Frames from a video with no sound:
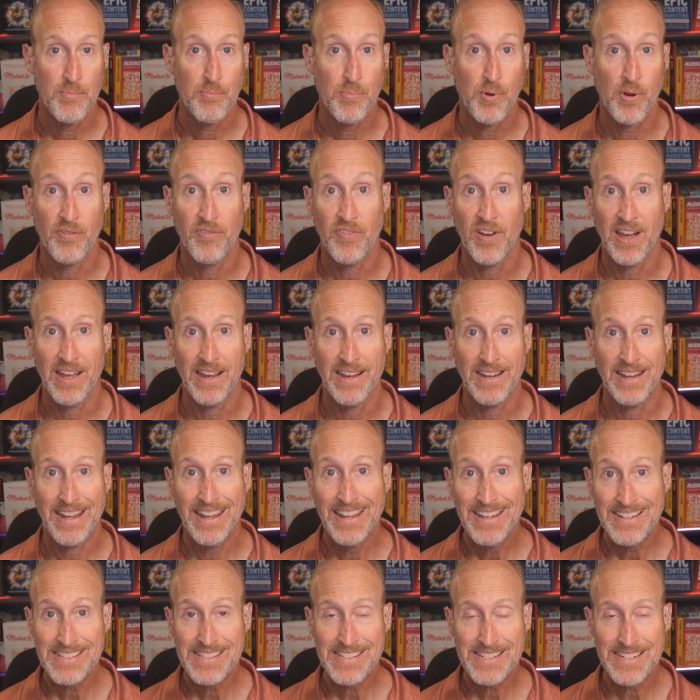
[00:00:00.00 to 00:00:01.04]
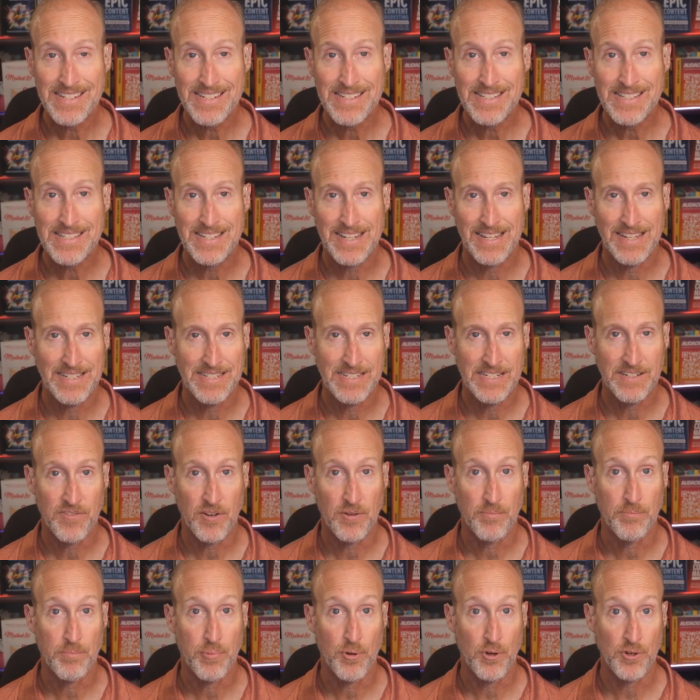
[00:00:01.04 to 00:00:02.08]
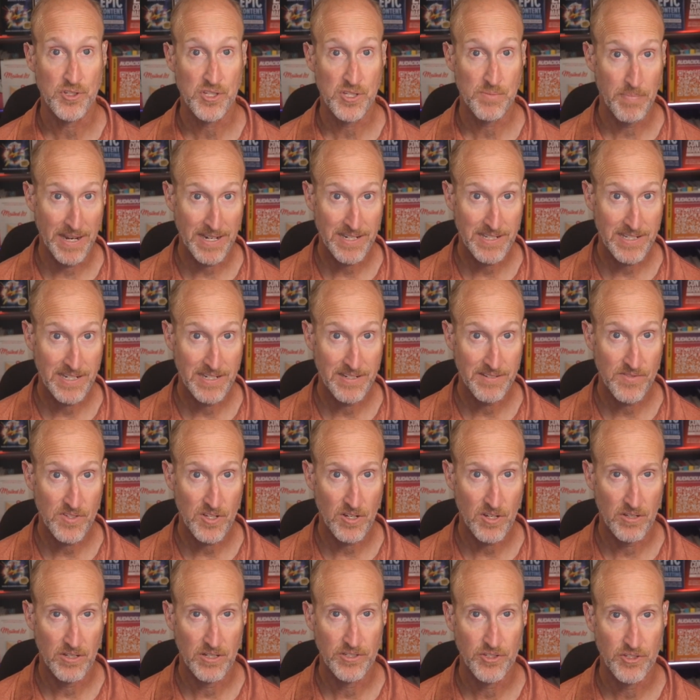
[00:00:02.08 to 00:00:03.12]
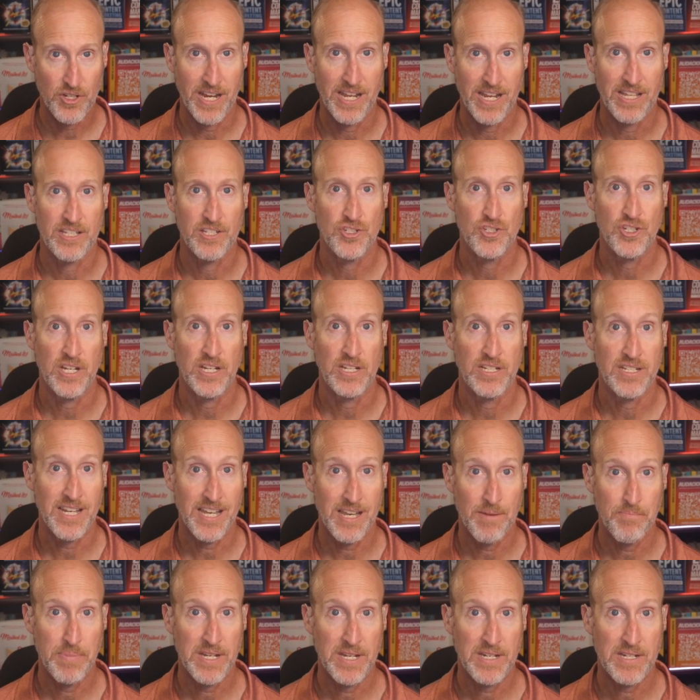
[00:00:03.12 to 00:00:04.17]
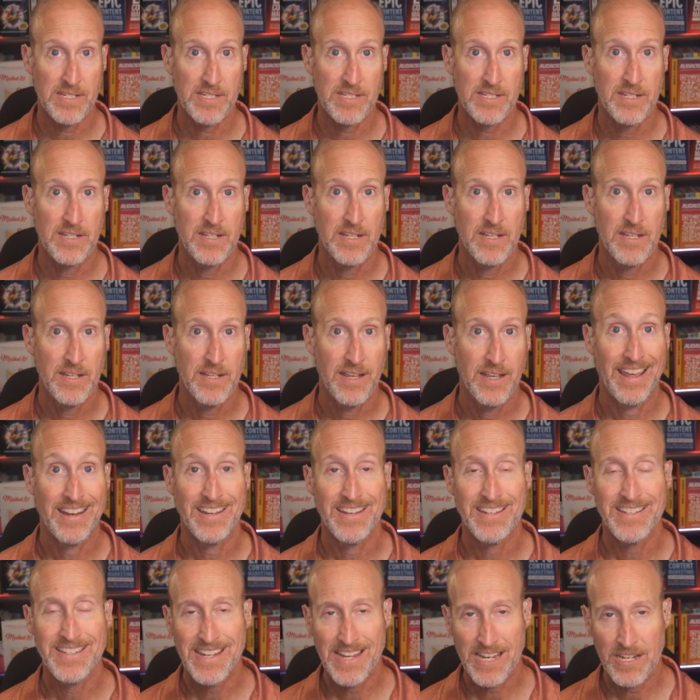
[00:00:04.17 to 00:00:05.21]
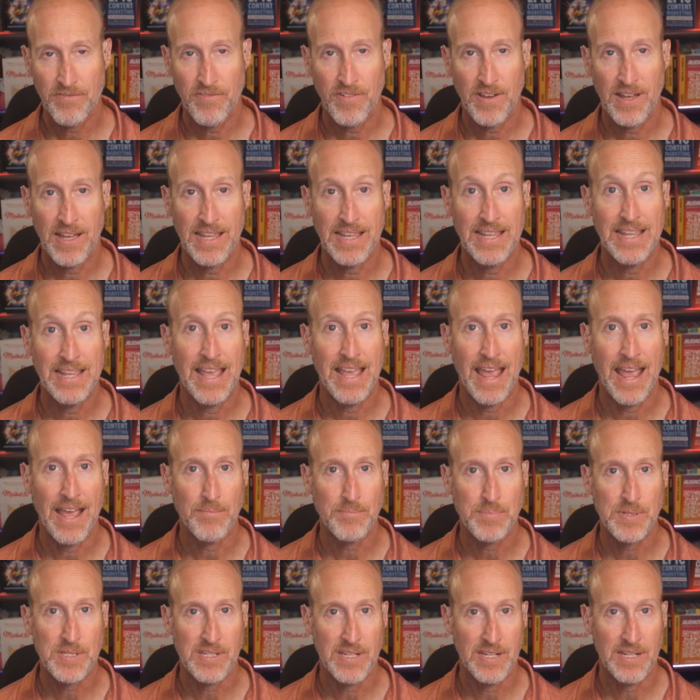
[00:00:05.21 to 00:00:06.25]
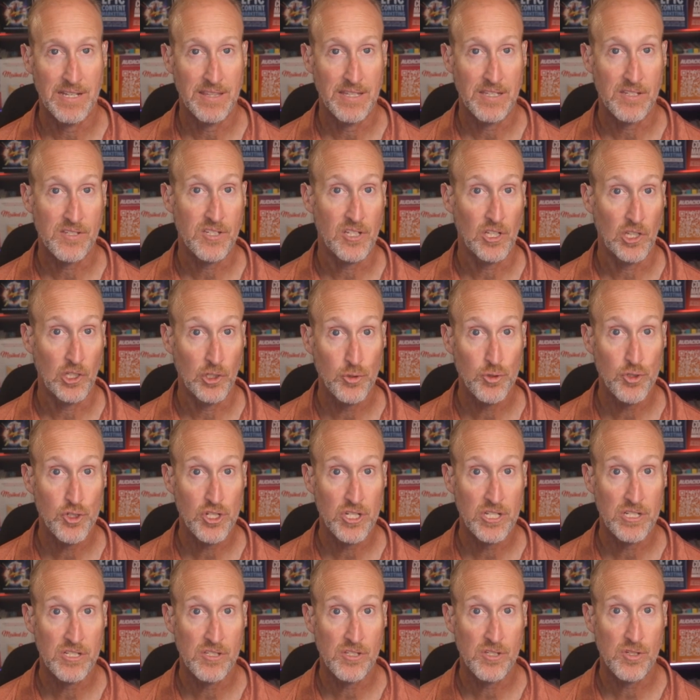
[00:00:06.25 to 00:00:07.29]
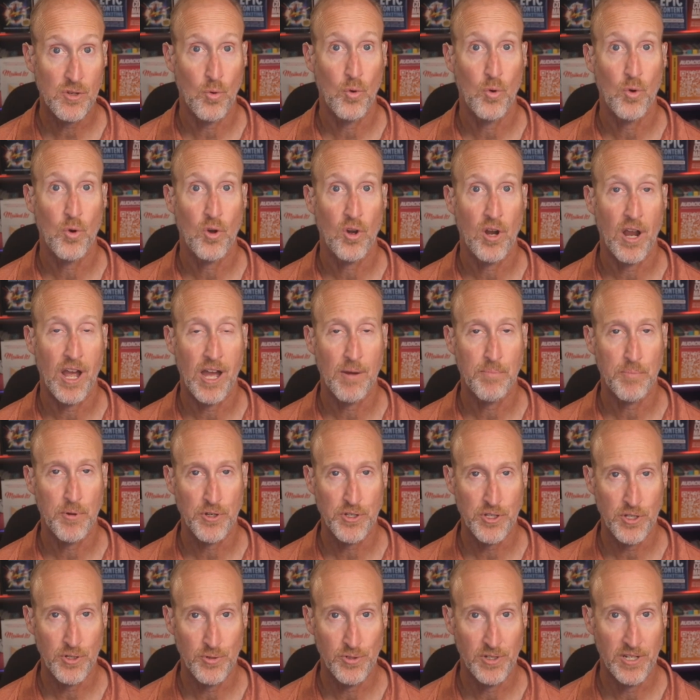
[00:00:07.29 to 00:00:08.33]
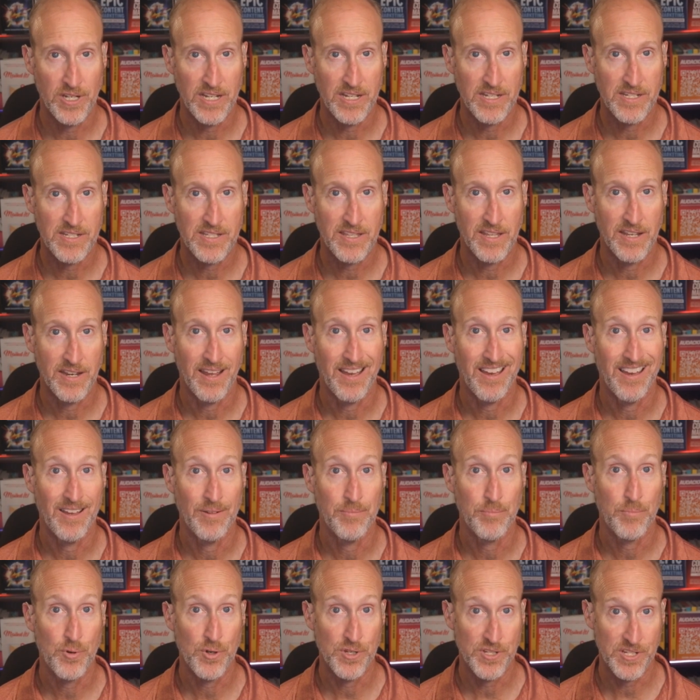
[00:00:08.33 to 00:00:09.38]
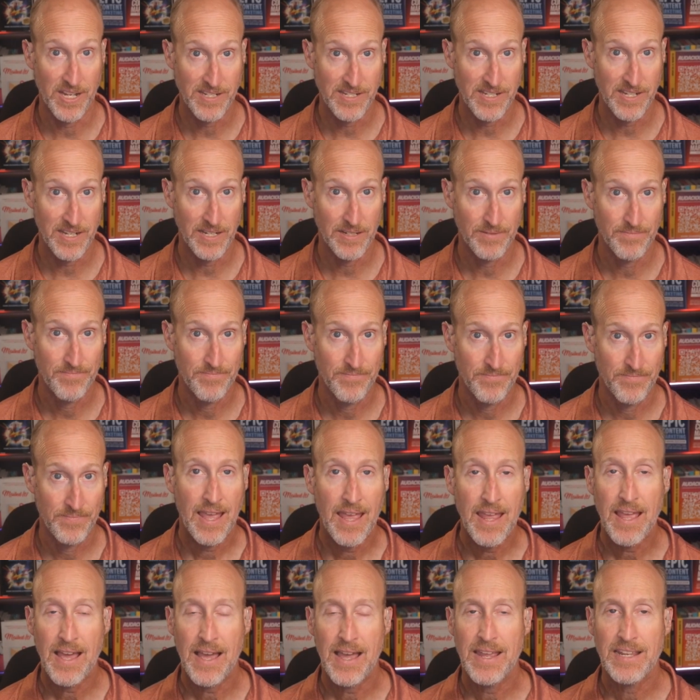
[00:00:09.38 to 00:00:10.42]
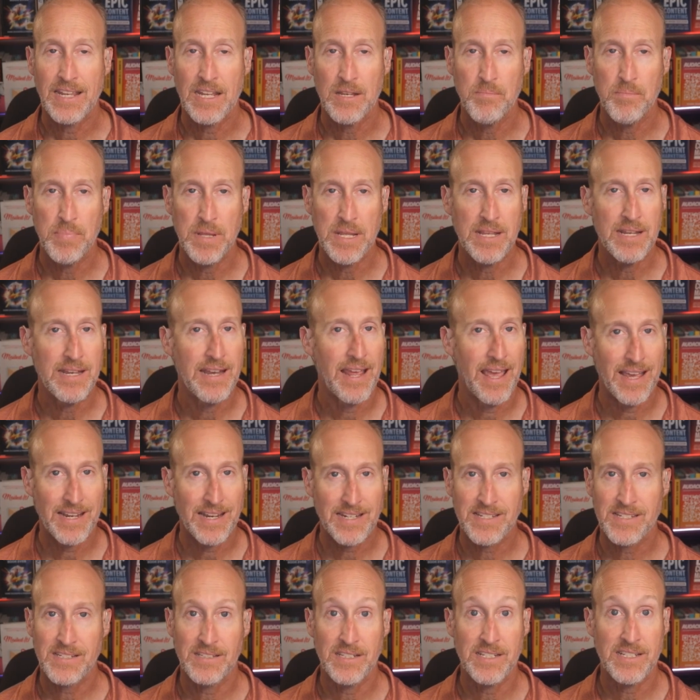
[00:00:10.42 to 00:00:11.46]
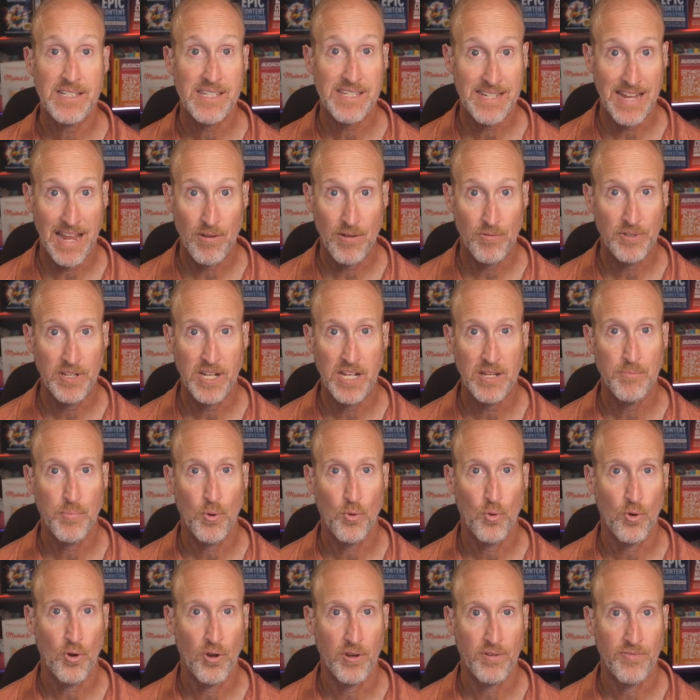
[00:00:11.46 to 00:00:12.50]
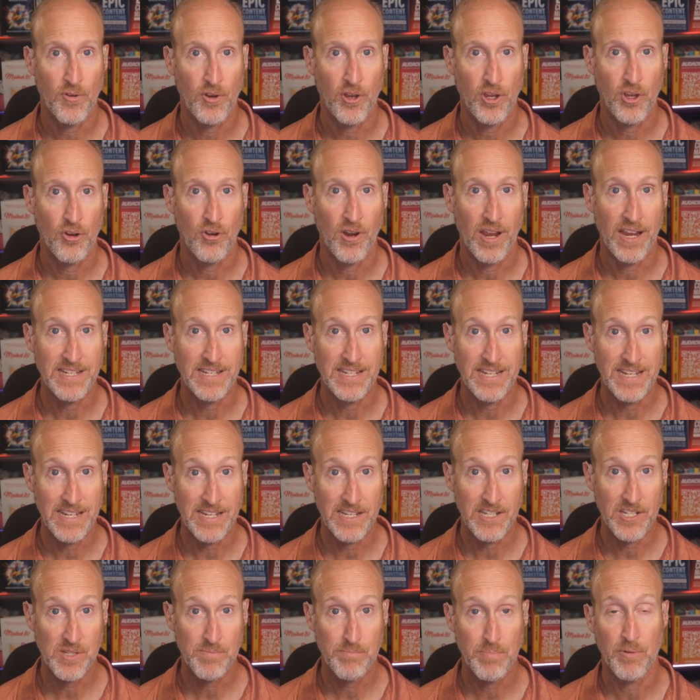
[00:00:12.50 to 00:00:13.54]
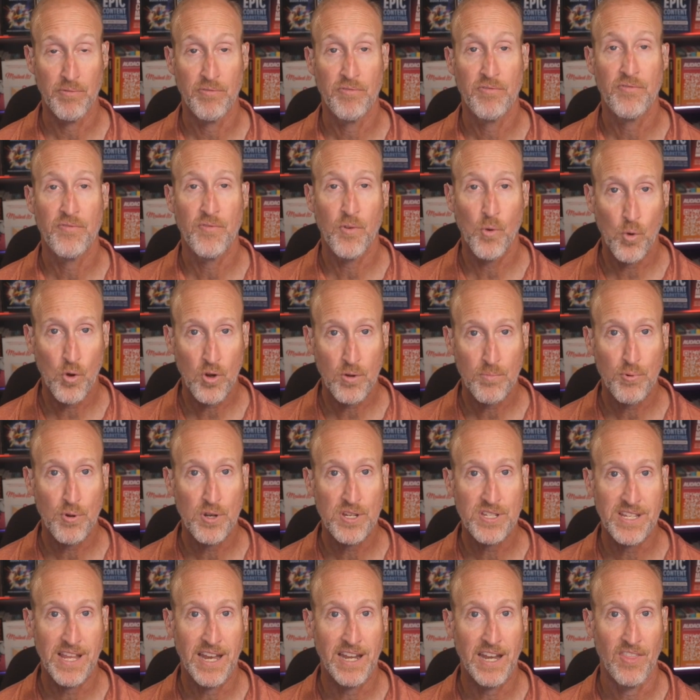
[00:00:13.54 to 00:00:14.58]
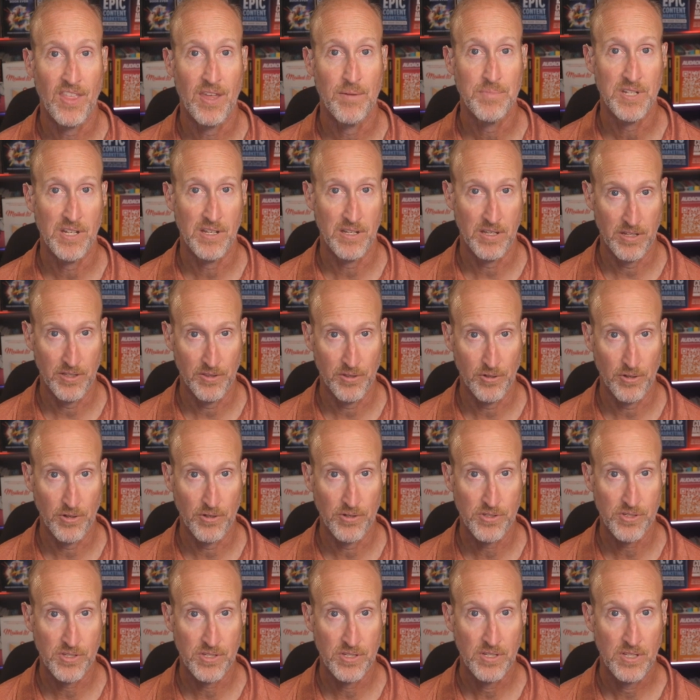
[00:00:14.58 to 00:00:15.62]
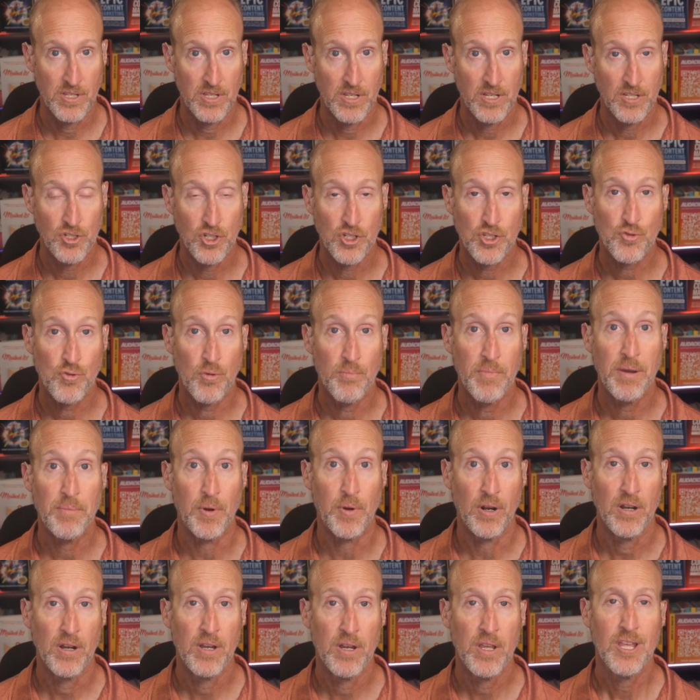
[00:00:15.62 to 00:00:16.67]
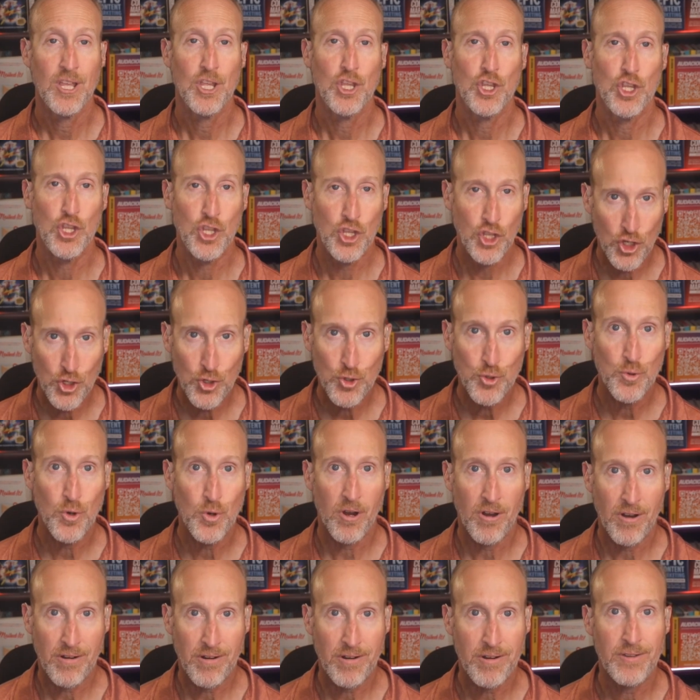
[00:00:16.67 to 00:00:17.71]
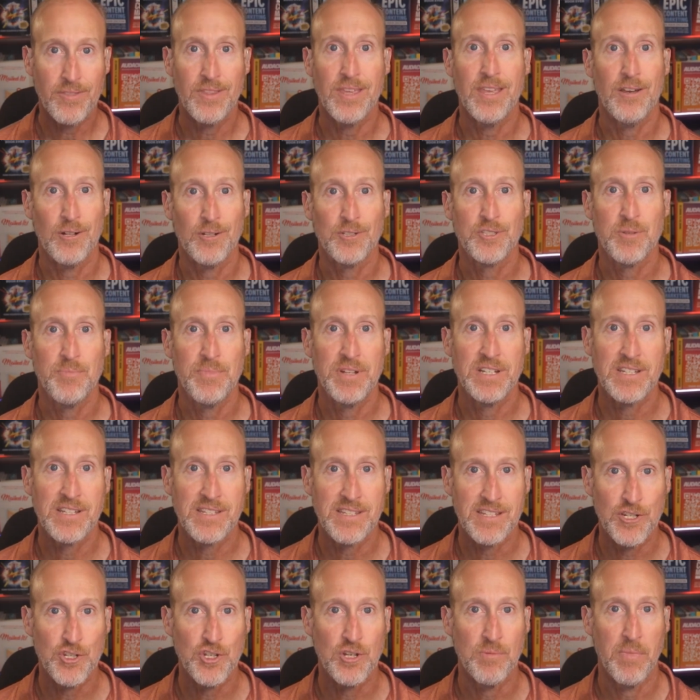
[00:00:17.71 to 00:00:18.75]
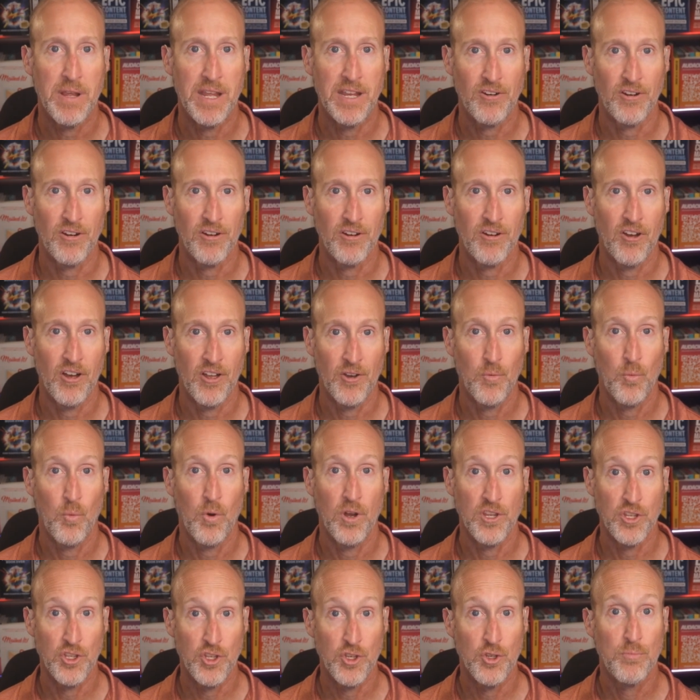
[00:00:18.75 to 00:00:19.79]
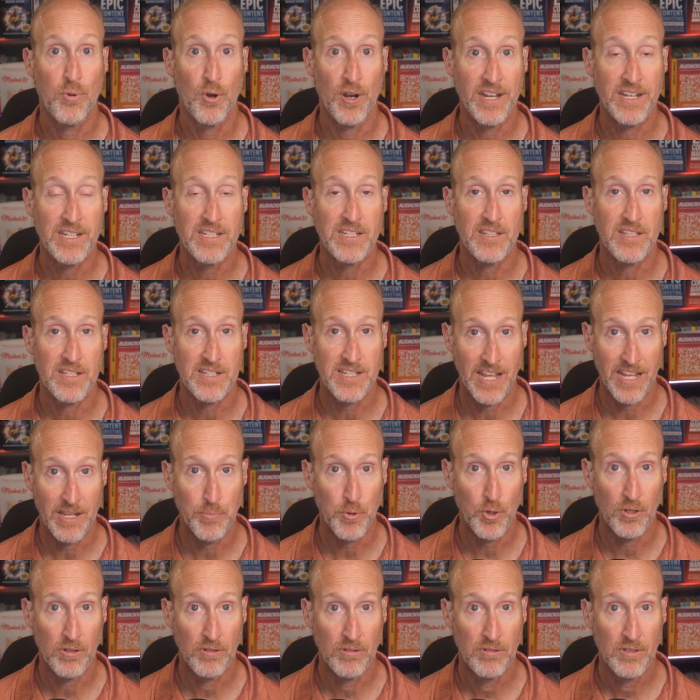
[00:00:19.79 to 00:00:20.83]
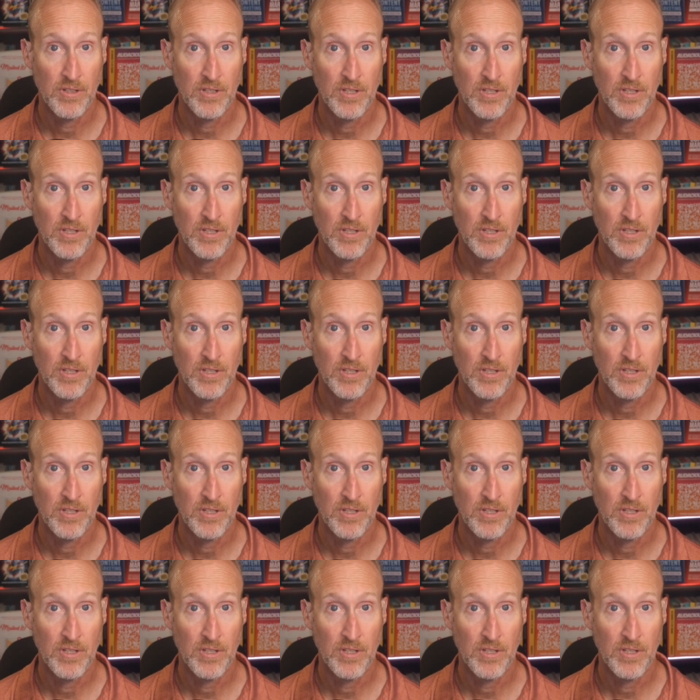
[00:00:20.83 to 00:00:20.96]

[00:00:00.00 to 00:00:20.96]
provide insights and different perspectives on challenging topics, and identify gaps in the solutions or opportunities that I'm presenting. AI can be an excellent sounding board for your ideas before presenting them to others. Just remember, you are the ultimate decision maker on what you bring to the table.